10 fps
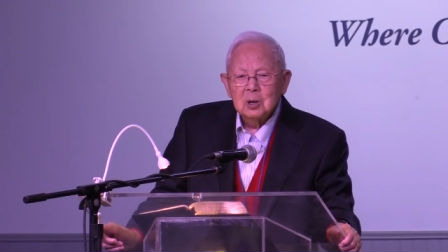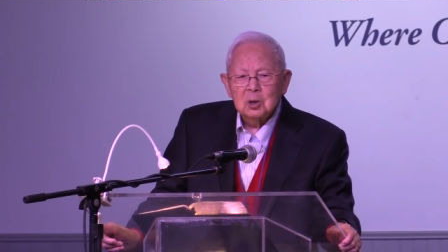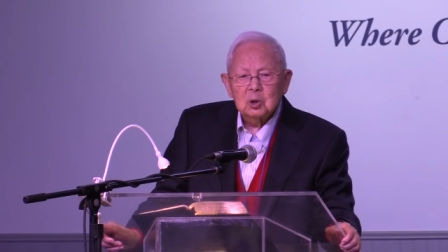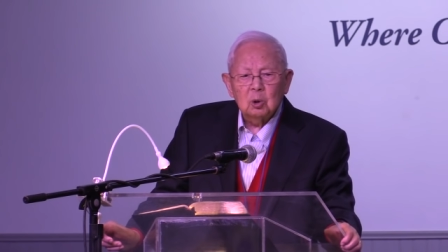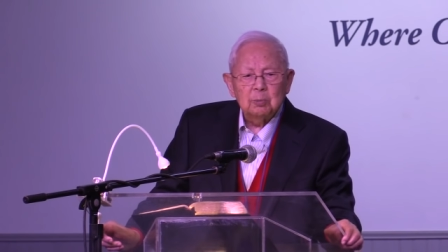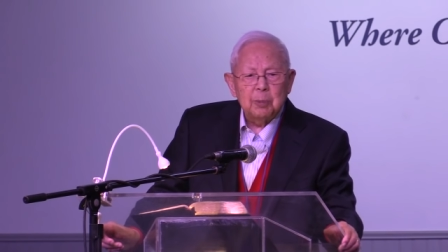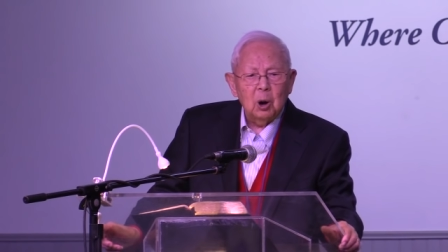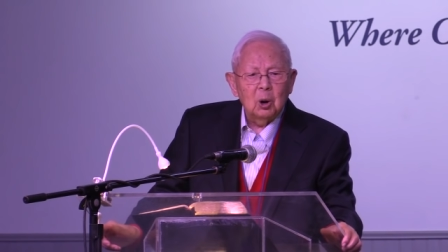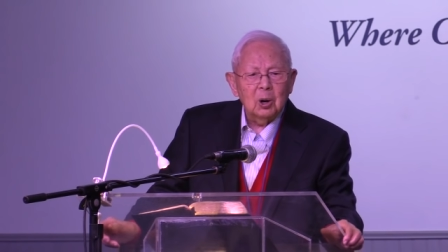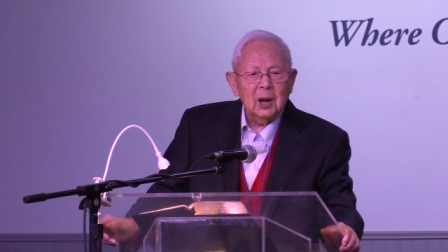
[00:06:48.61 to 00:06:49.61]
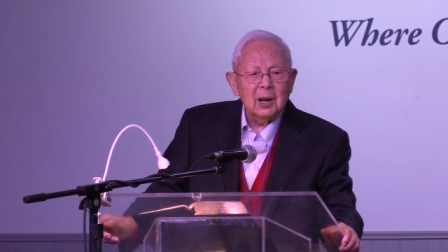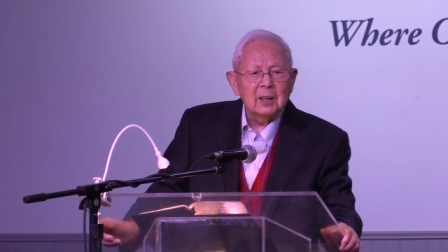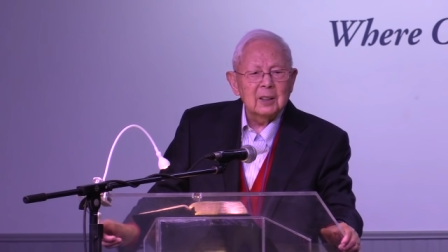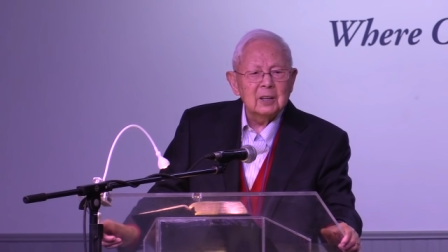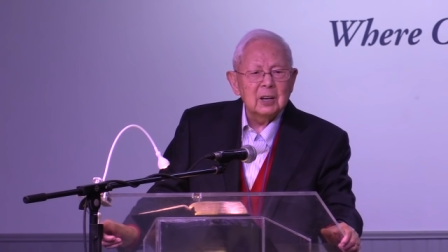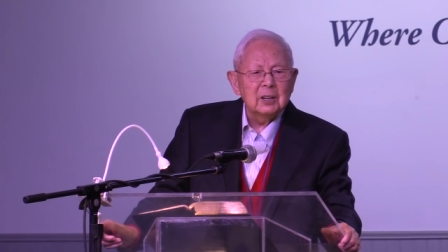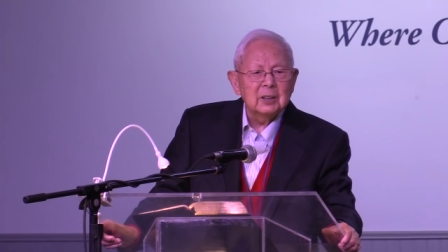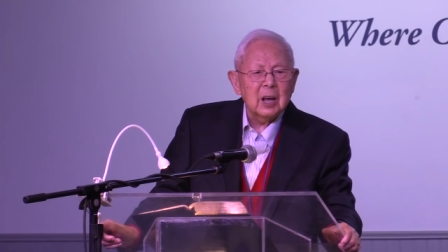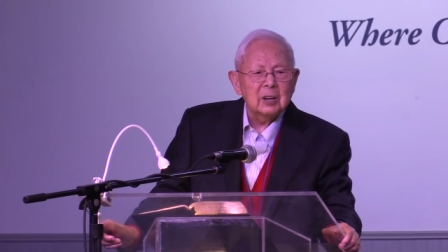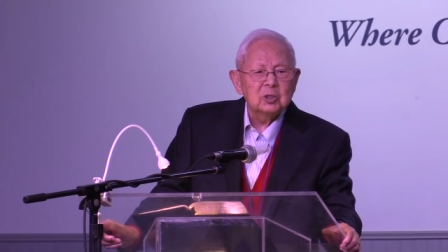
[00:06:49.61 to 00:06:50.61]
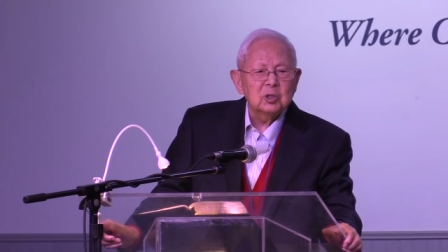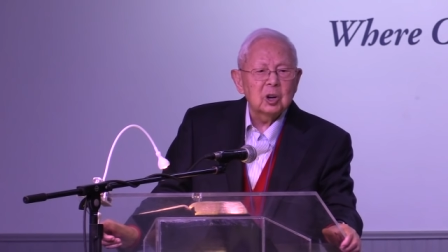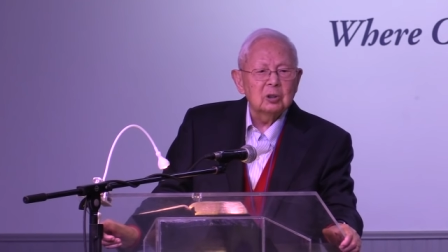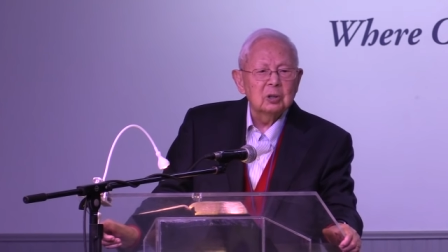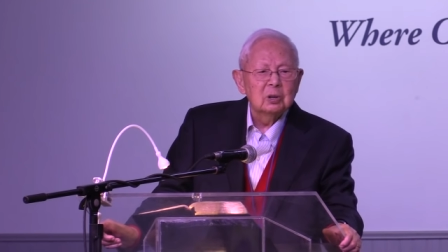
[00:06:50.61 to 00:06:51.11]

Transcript: So Paul had the intention